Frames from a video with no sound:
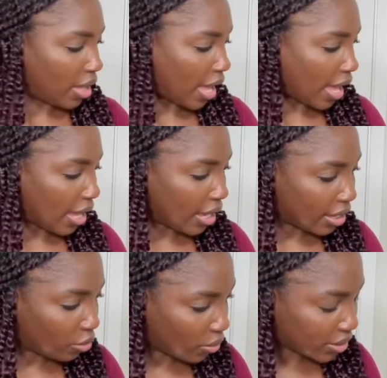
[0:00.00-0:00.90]

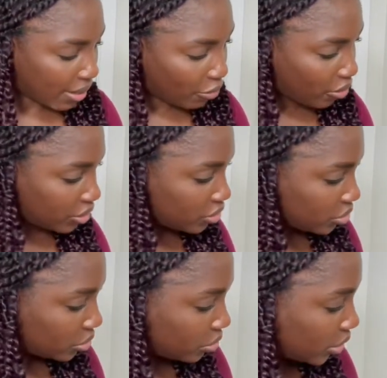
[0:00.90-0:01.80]
And what I'm going to
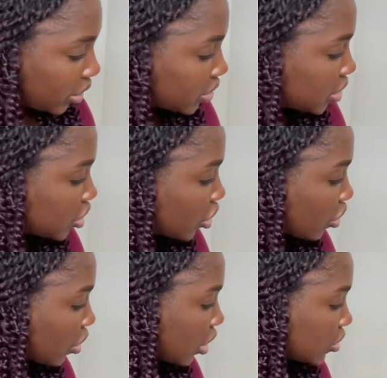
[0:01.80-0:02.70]
do is
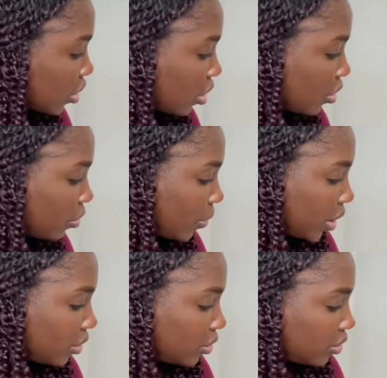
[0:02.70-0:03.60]
turn it all the
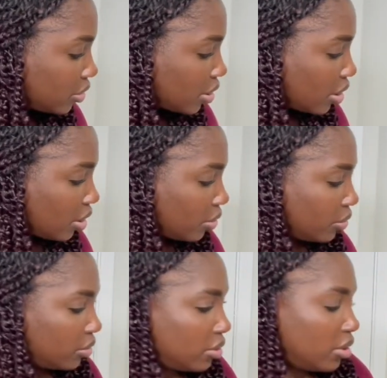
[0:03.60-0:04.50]
way down,
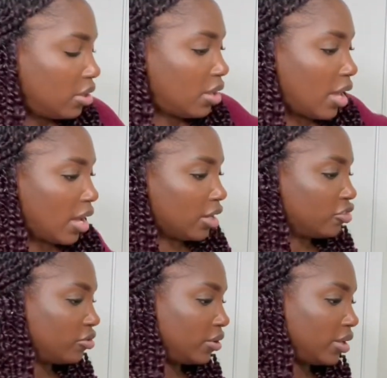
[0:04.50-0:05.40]

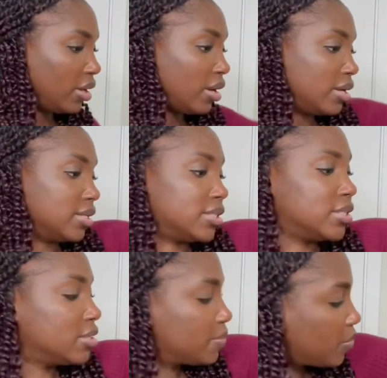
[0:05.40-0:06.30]
actually,
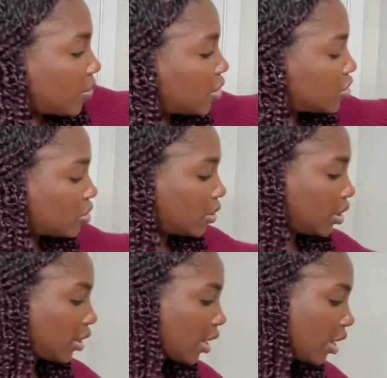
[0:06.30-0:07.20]
because so
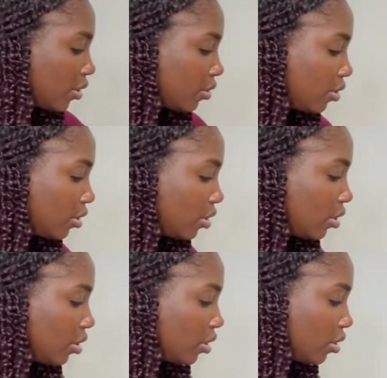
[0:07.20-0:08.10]
it can
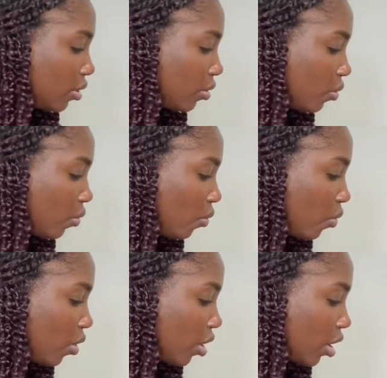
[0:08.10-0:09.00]

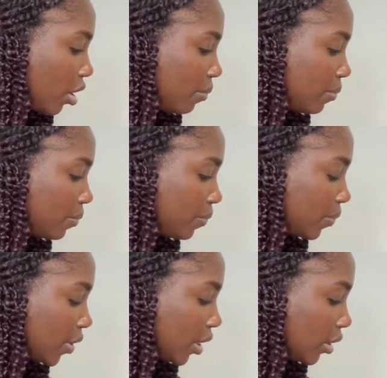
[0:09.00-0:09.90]
warm.
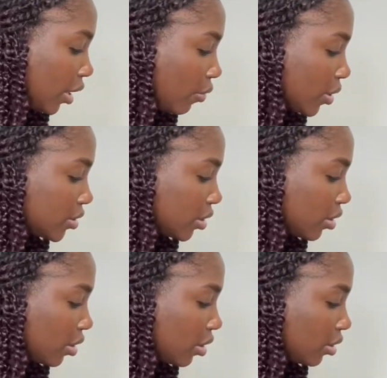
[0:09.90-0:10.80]
It can, what's it
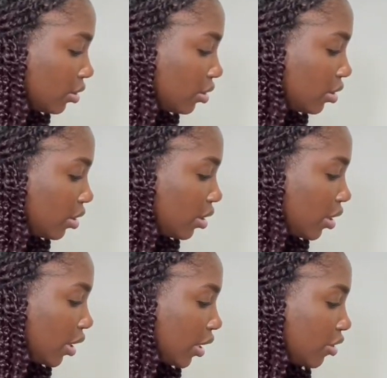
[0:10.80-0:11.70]
called?
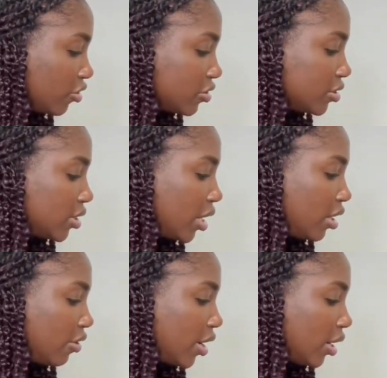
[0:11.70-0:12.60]
Can just stay
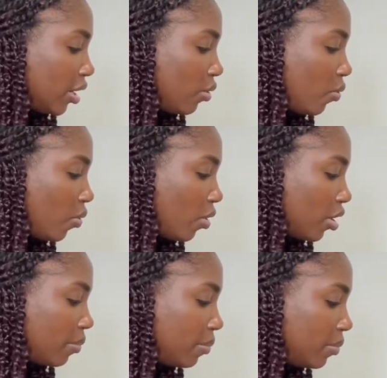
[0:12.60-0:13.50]
there and get warm.